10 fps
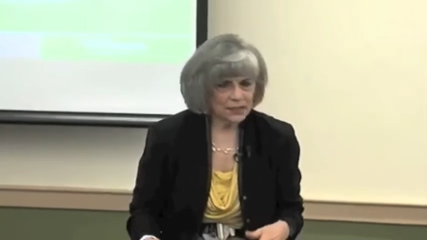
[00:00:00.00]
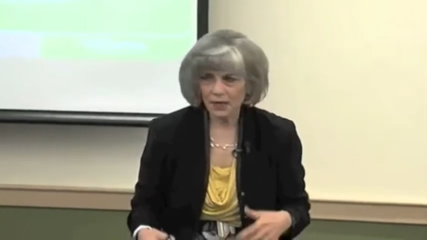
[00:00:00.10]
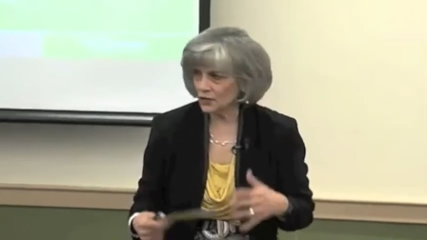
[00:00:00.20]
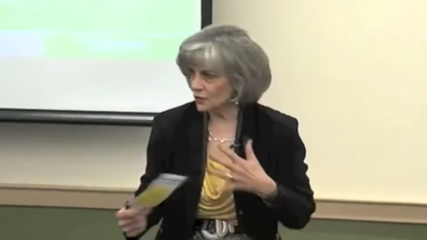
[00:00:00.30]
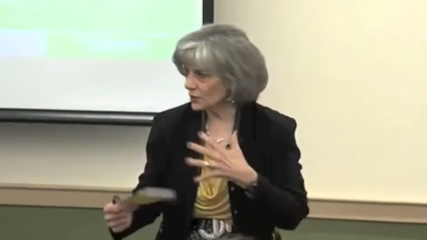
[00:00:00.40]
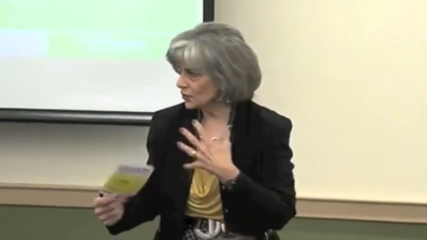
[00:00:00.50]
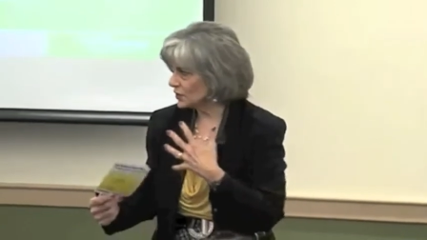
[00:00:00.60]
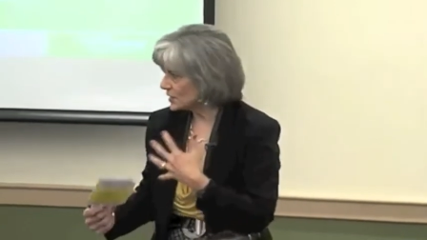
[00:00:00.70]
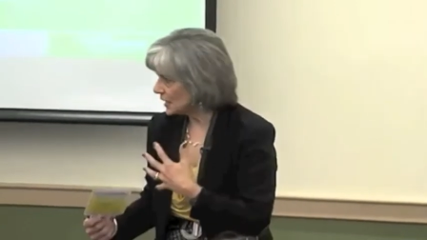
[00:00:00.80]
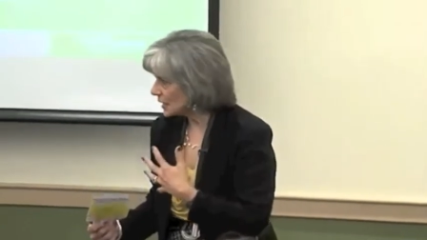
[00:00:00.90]
Are you
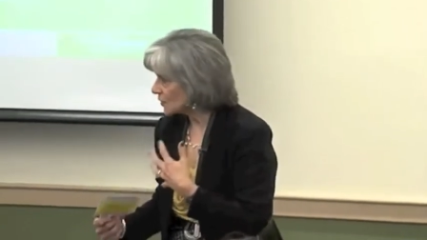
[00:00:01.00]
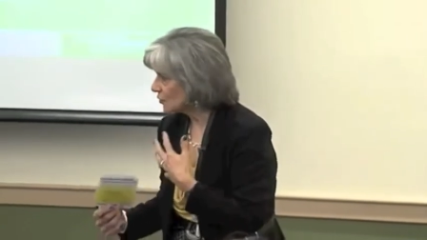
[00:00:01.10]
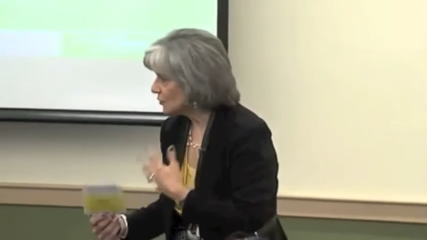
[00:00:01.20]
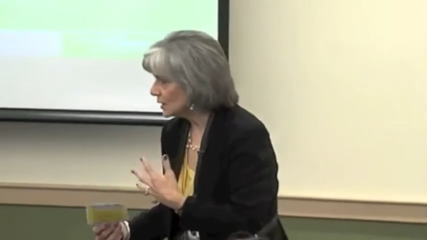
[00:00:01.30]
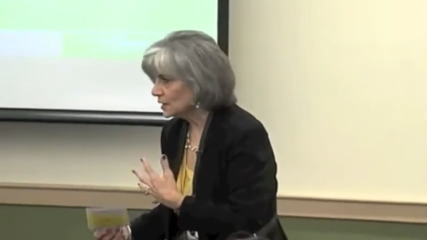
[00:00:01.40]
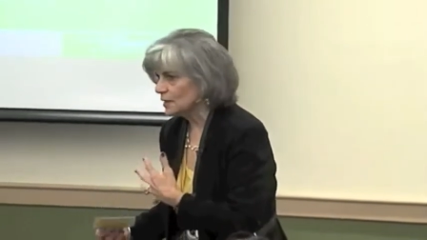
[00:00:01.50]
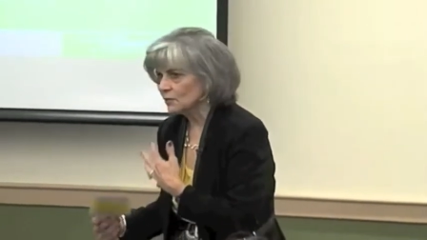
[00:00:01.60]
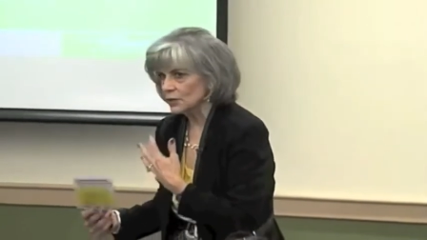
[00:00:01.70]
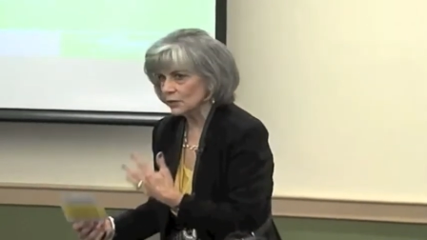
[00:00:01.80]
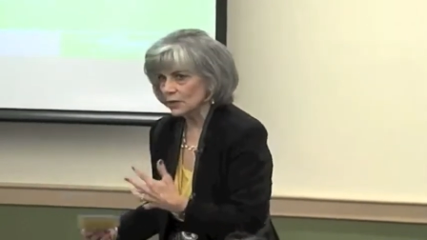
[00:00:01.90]
sick? Are you
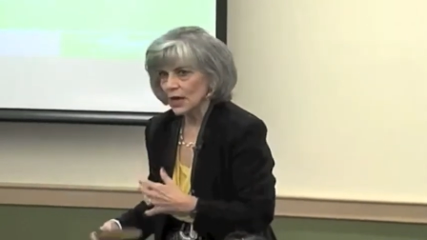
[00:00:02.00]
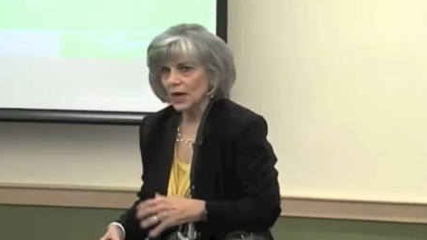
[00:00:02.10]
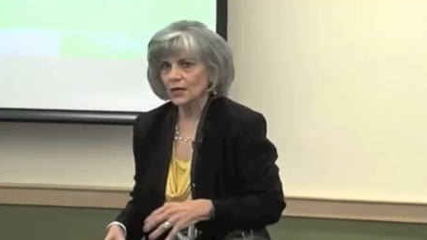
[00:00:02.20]
ill? What?